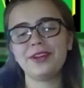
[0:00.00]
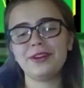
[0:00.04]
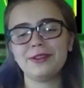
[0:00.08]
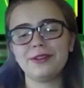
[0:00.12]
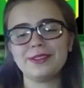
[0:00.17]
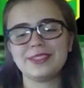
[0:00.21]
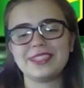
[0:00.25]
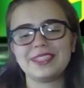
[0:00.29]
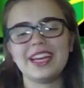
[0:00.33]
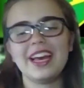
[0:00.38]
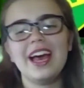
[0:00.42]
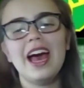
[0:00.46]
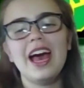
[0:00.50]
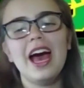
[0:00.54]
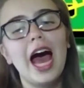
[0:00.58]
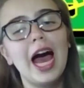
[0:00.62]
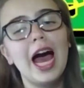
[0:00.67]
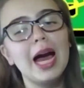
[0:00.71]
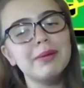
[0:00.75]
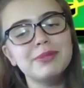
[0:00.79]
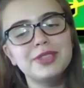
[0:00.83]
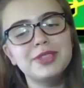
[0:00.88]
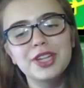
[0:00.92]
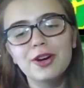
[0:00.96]
News.
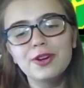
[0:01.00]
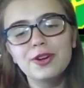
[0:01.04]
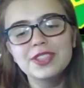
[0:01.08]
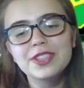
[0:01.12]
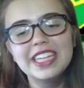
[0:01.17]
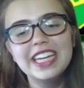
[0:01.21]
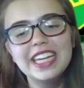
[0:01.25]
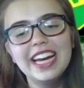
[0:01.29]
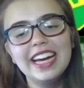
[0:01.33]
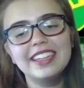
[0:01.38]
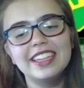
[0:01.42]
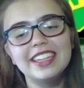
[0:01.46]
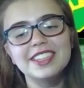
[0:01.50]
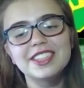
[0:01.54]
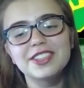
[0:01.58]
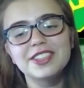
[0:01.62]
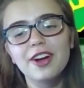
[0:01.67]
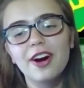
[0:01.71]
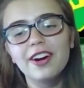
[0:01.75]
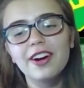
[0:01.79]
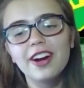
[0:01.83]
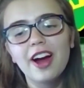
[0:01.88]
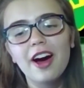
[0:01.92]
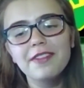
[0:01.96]
I'm Josie, and to
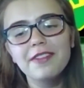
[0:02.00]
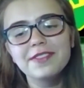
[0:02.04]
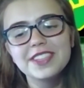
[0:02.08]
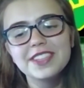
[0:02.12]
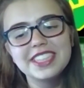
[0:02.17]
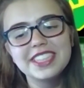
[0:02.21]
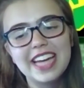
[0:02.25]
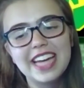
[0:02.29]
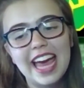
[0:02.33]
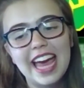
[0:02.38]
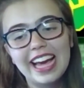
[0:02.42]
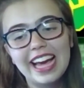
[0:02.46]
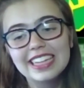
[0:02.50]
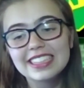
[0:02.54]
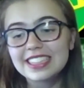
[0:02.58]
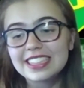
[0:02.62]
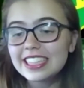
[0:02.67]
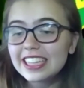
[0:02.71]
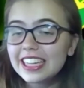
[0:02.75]
start off today,